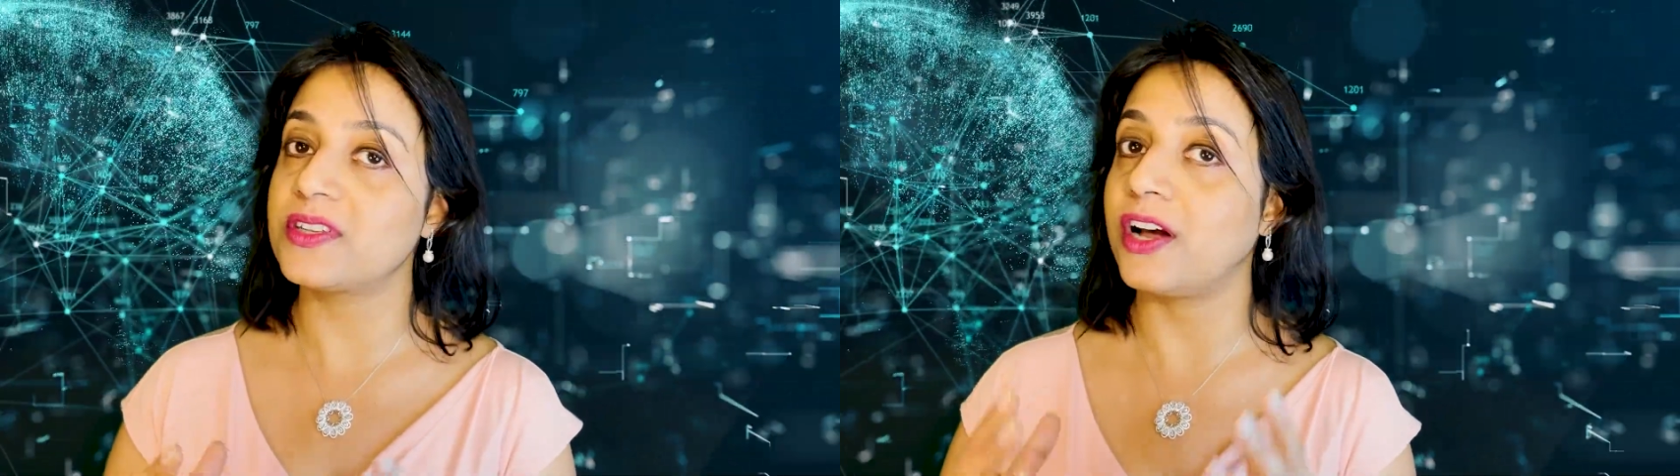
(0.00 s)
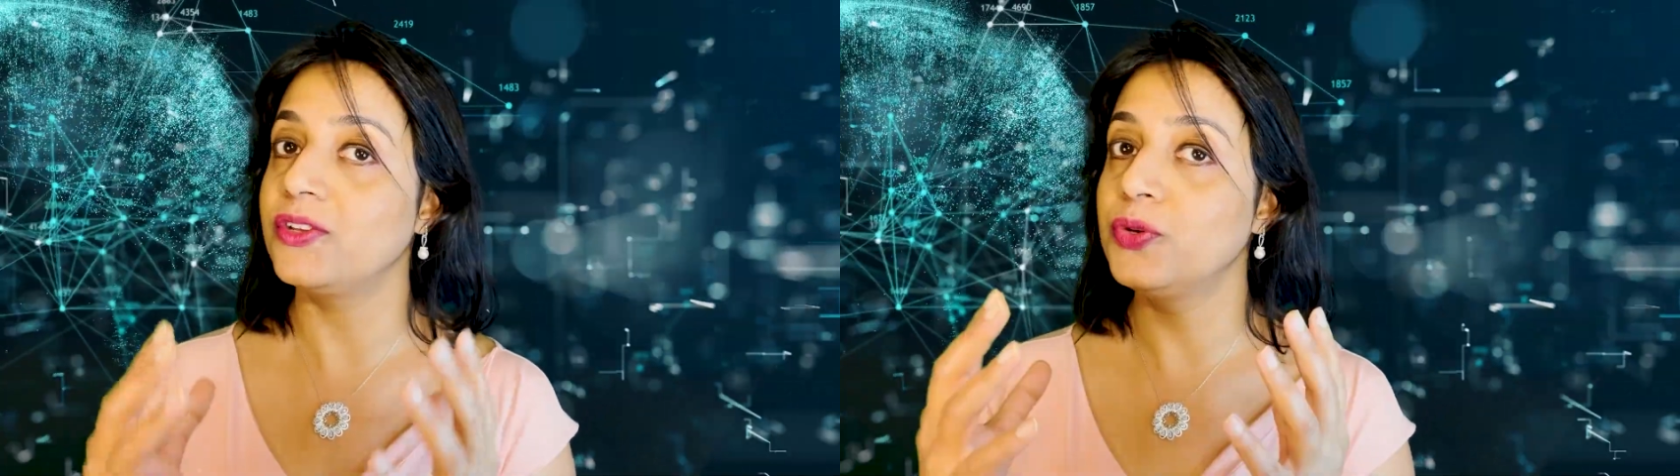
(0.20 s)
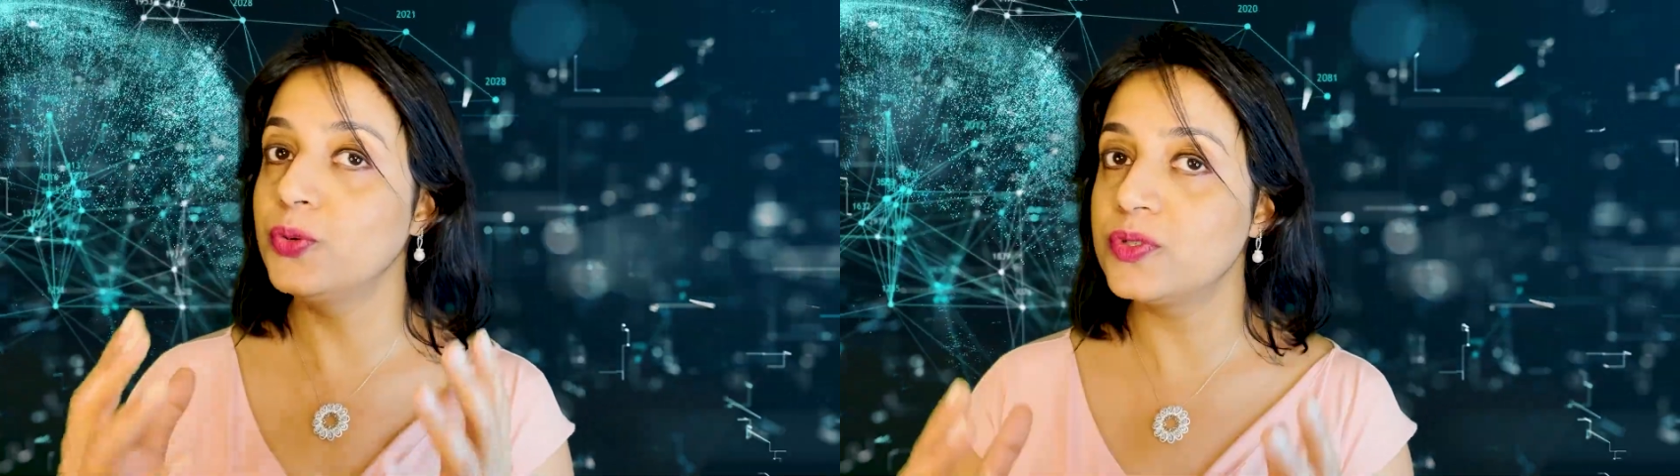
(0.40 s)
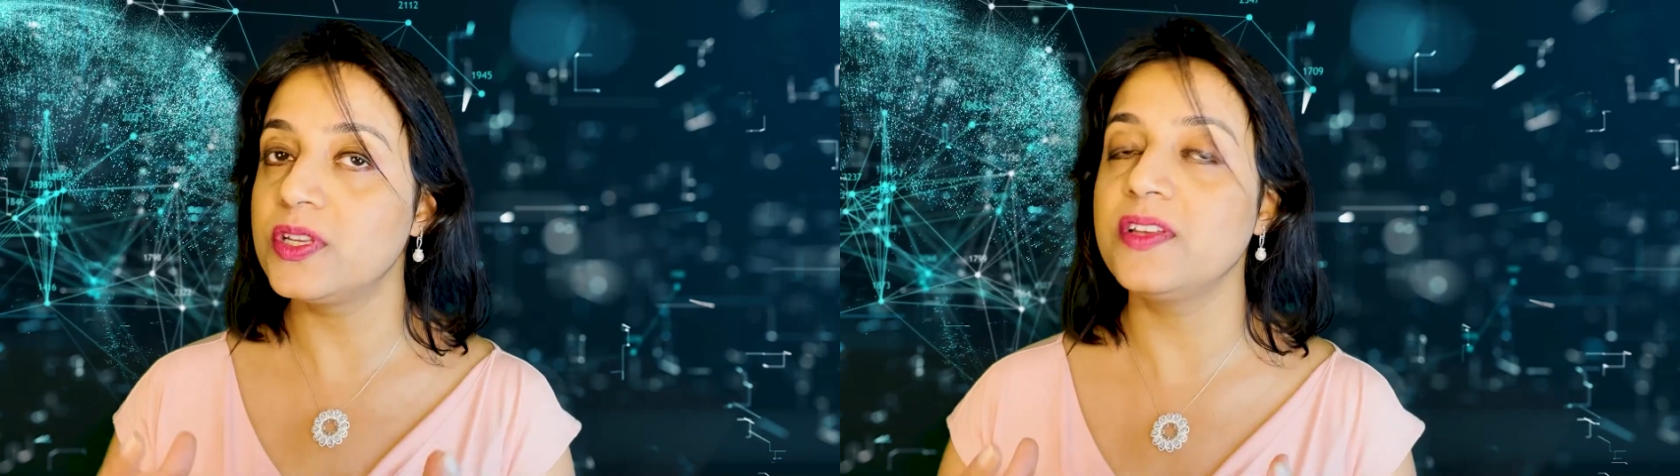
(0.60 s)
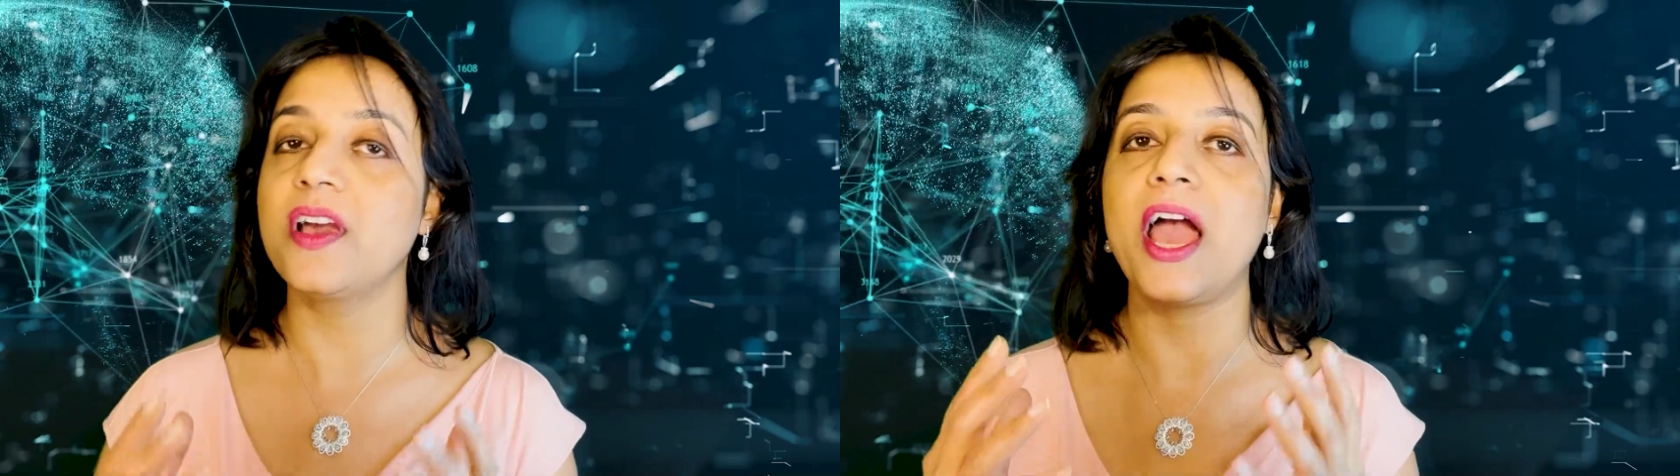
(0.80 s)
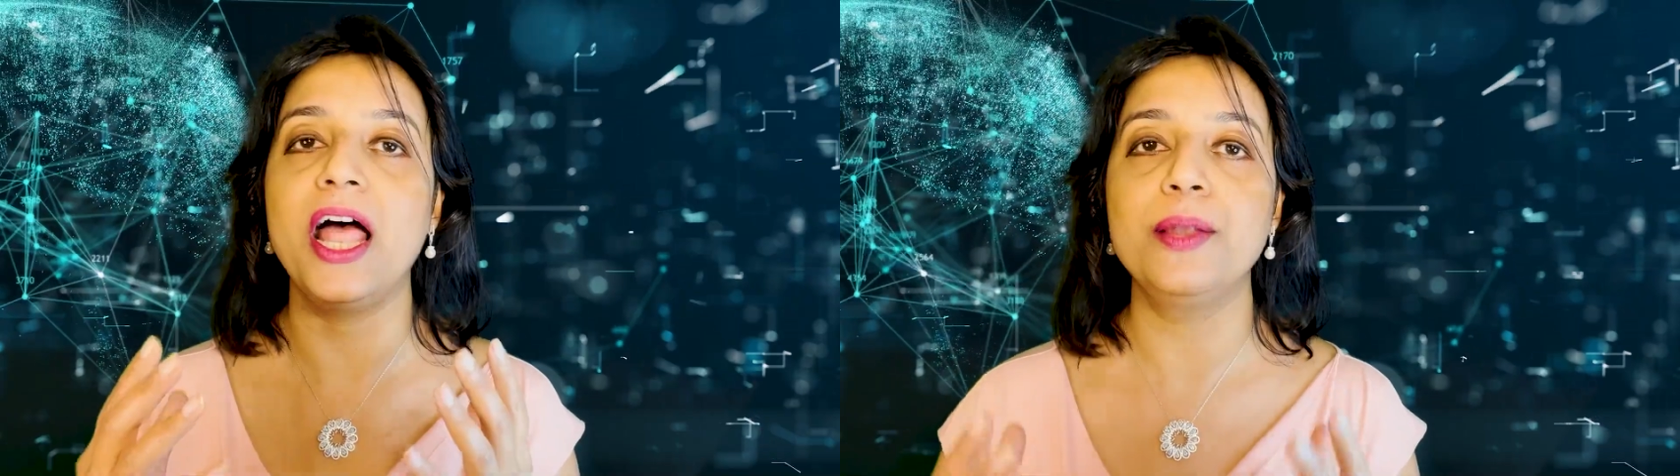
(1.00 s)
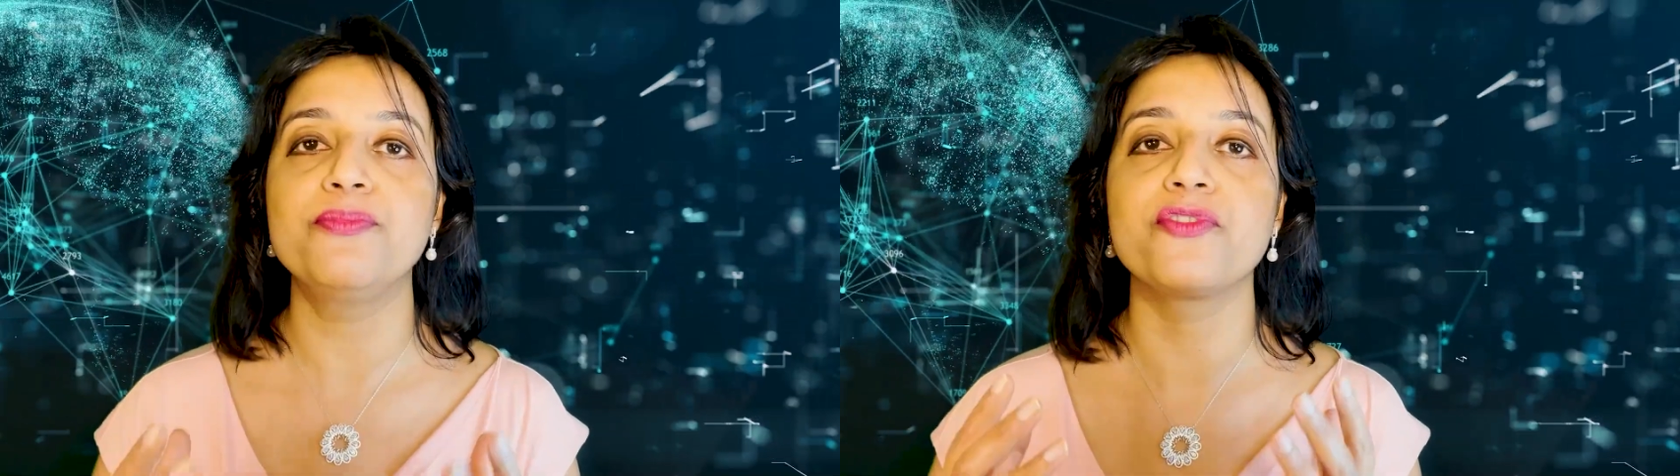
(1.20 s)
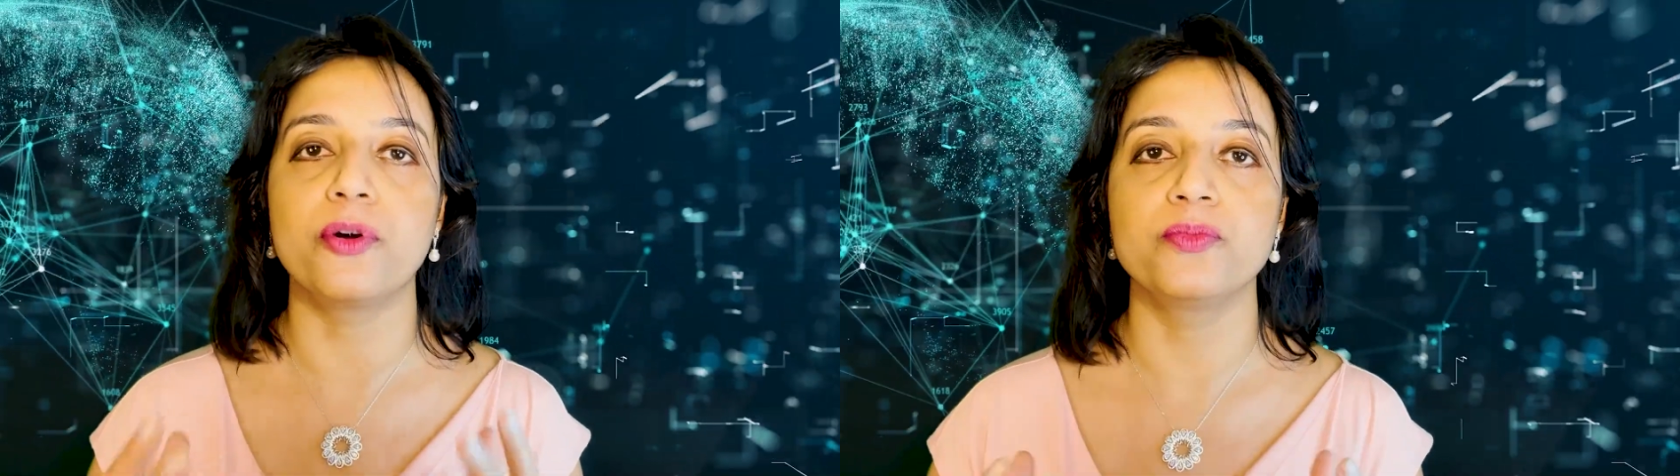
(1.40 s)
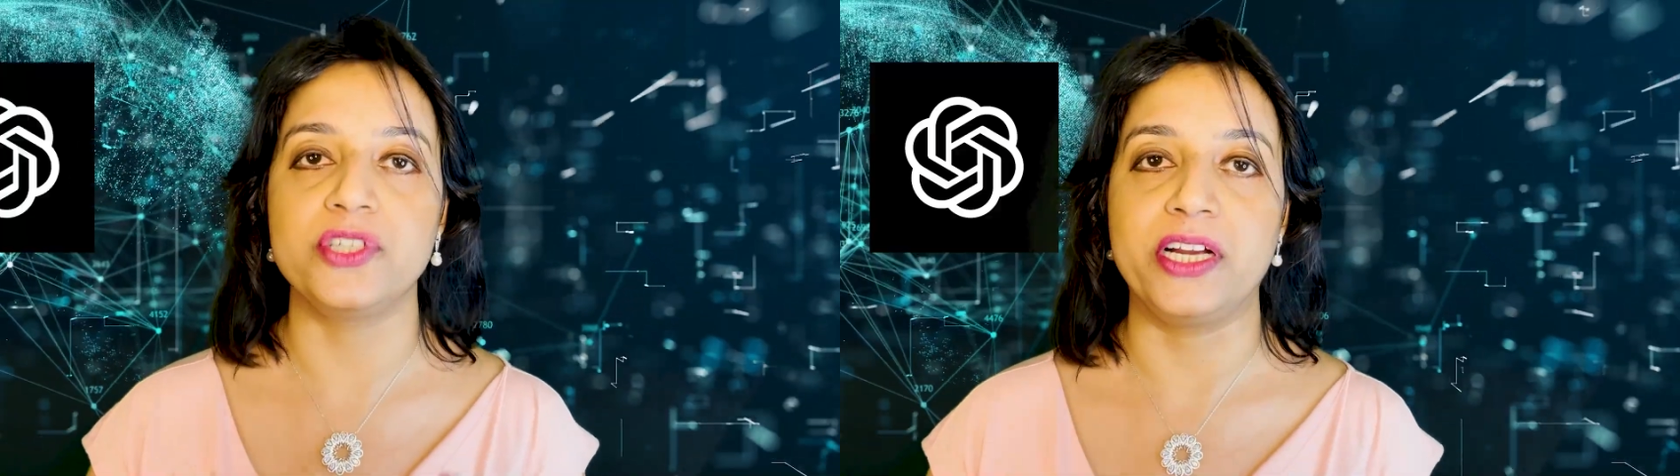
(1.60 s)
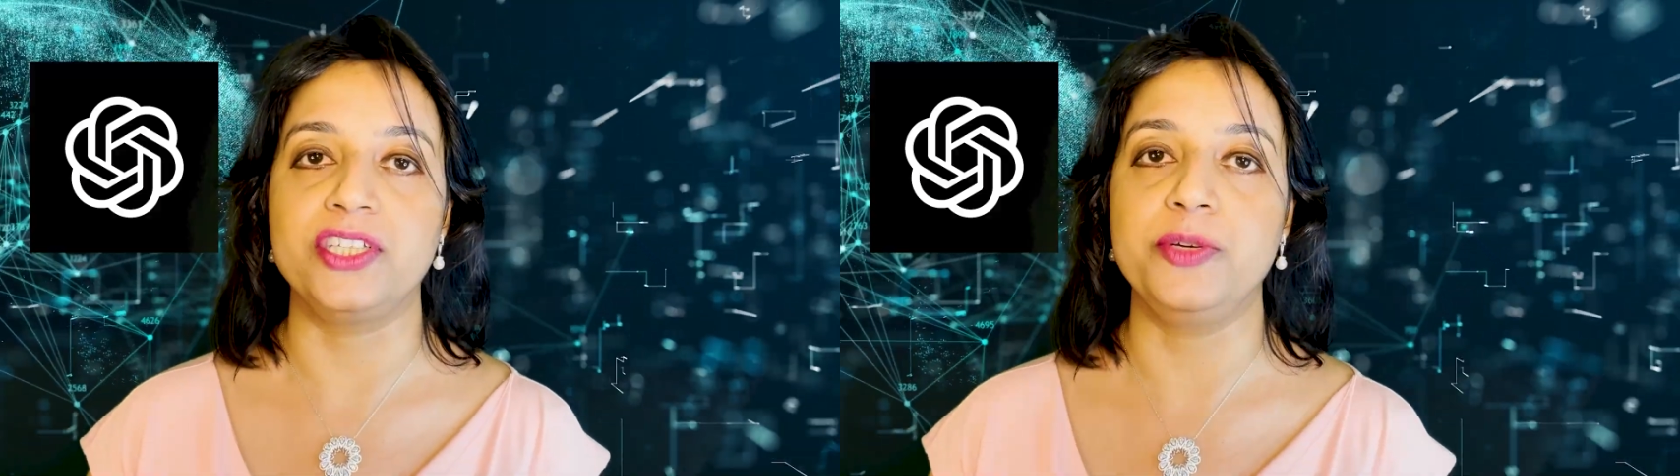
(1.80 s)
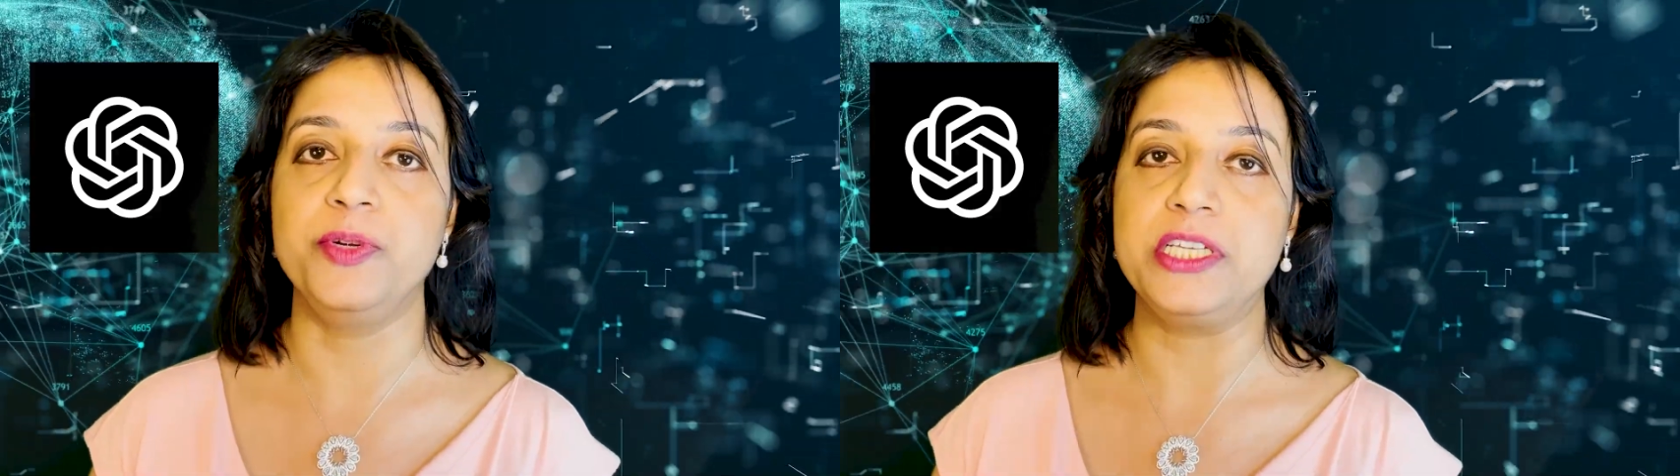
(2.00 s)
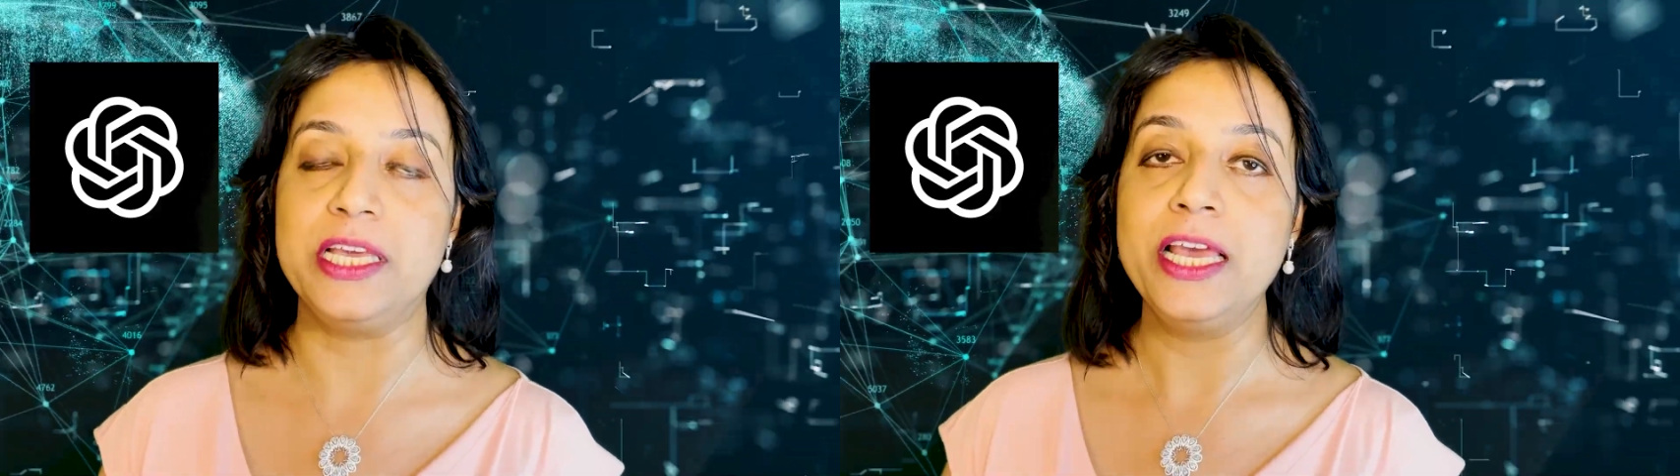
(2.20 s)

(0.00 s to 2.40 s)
are using help from ChatGPT.